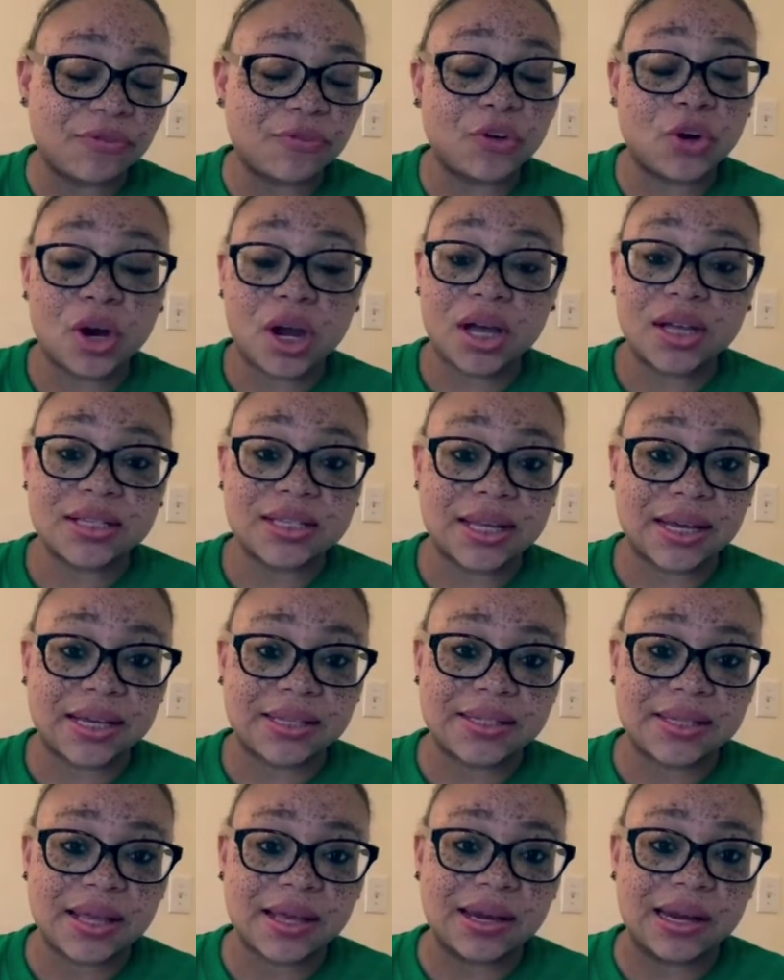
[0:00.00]
for us, like I
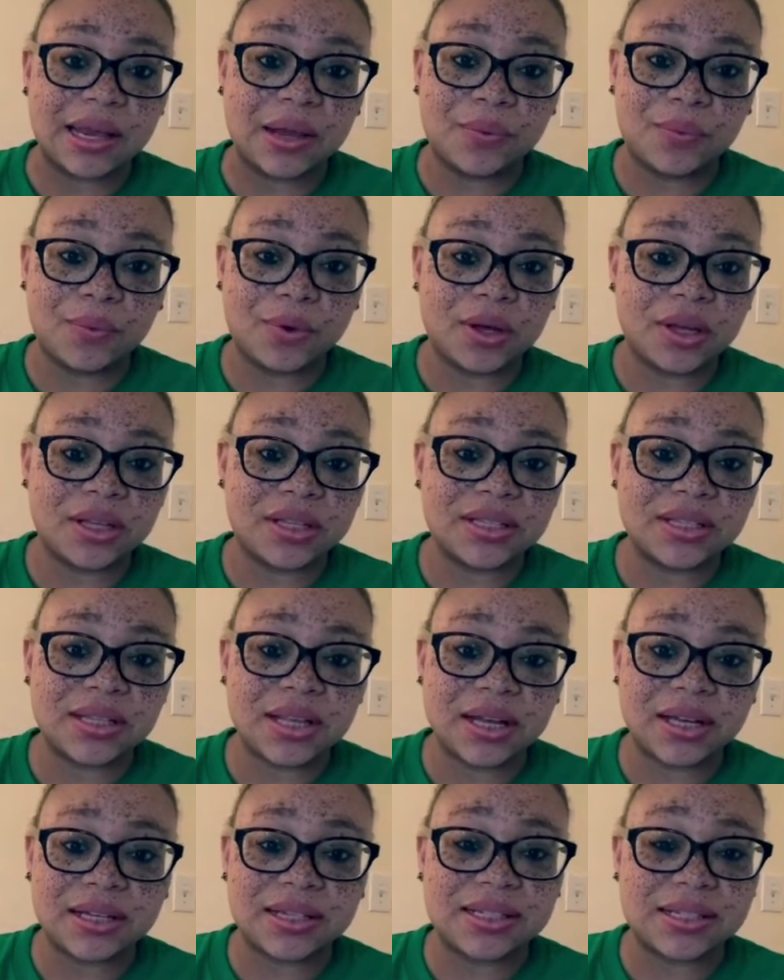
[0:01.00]
said, it was
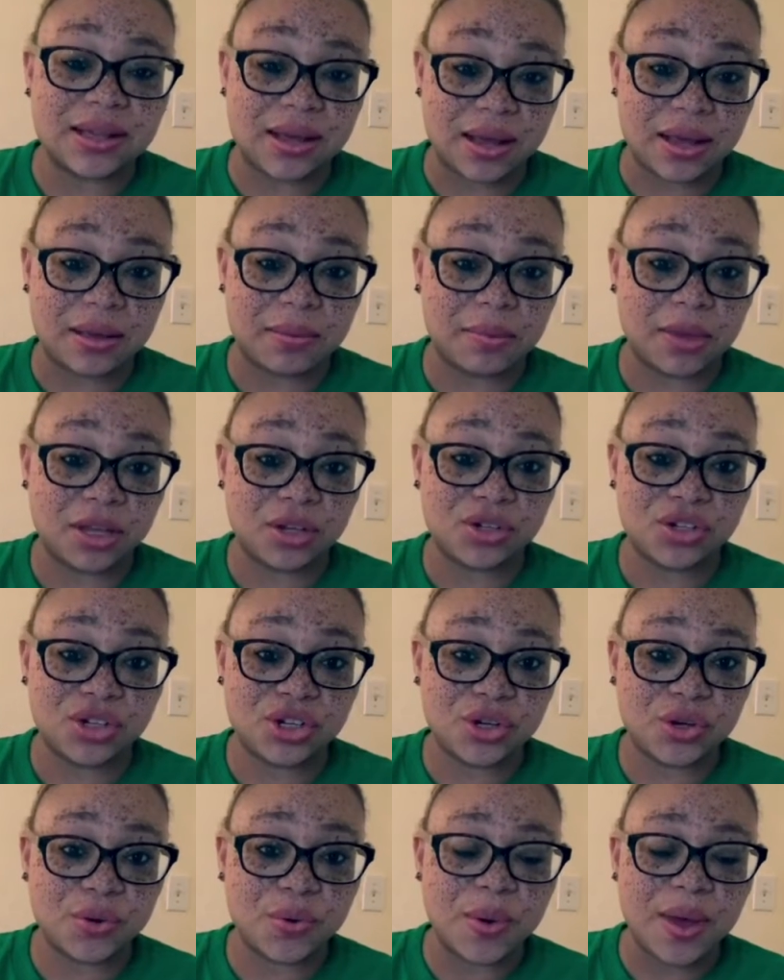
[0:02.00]
a time
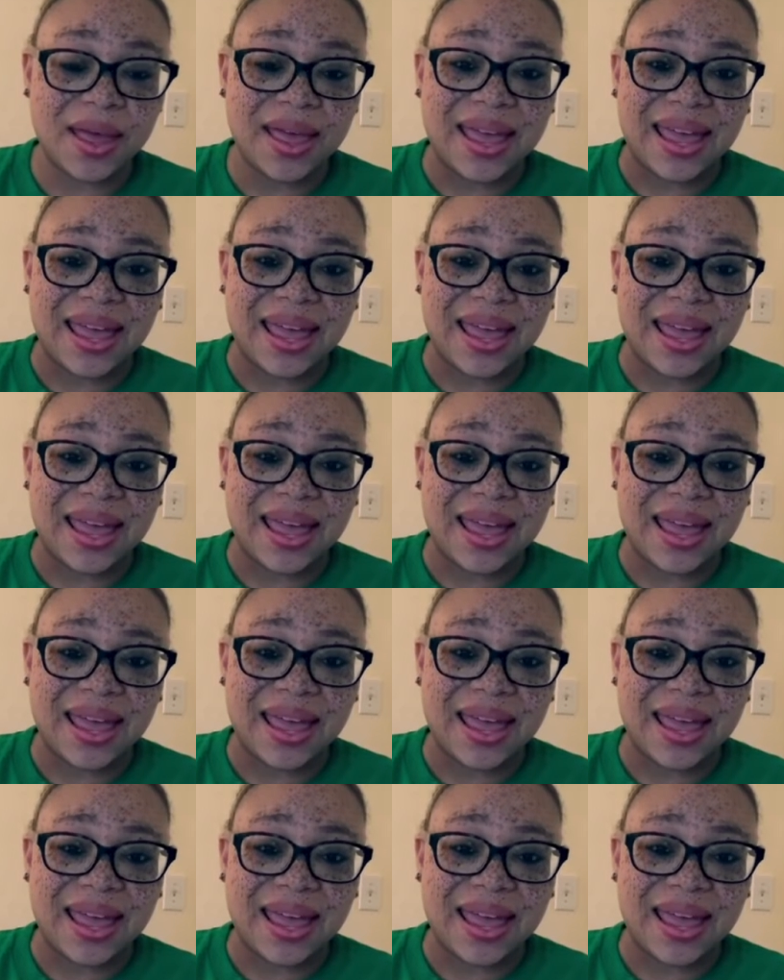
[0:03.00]
issue,